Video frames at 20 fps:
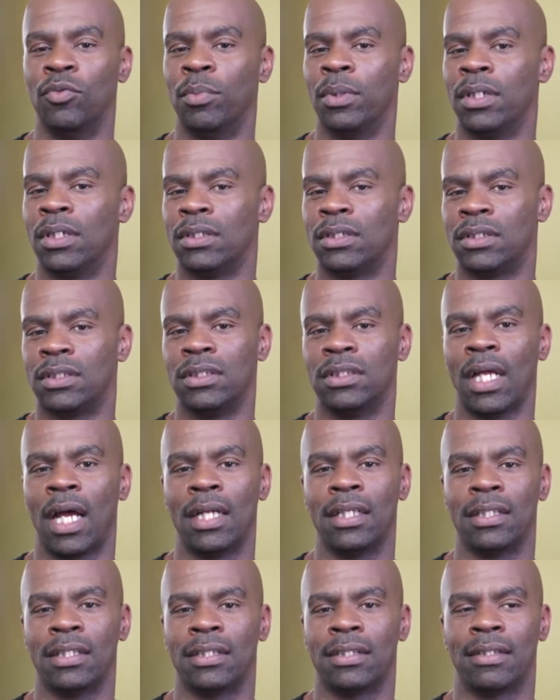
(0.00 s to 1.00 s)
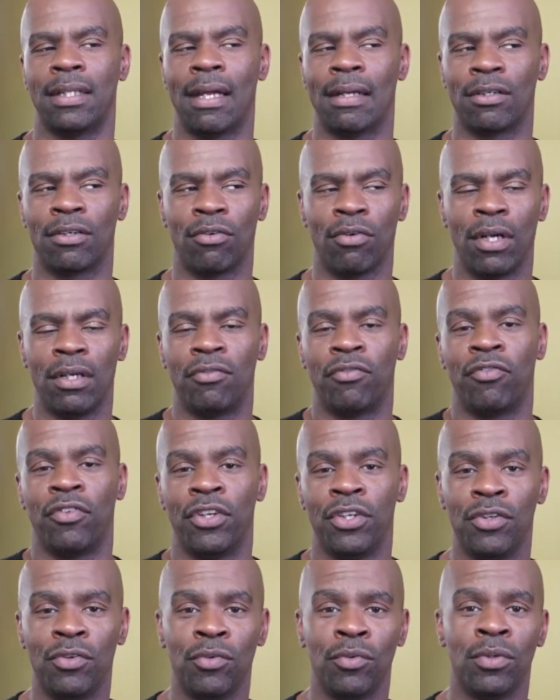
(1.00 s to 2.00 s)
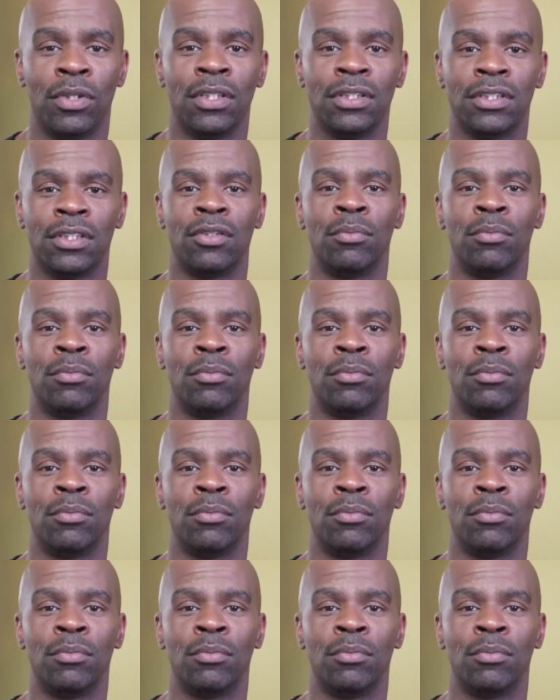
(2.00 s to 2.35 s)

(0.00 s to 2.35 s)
but it's not that great for you because